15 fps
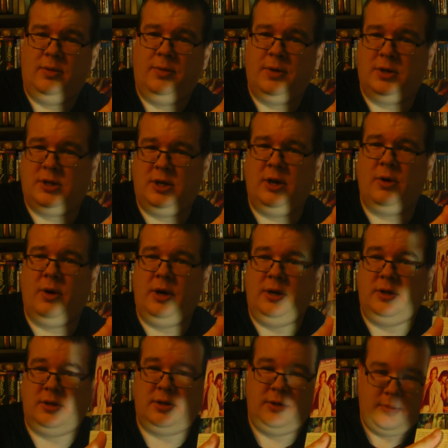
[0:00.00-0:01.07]
the
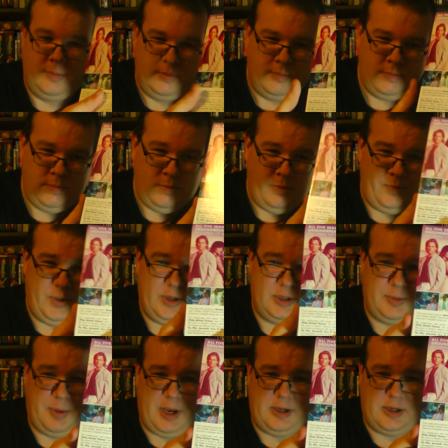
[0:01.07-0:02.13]
series.
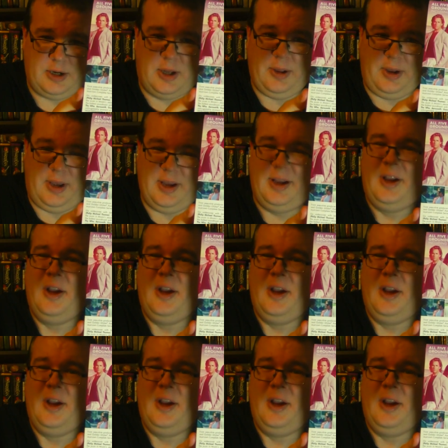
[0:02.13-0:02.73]
It's basically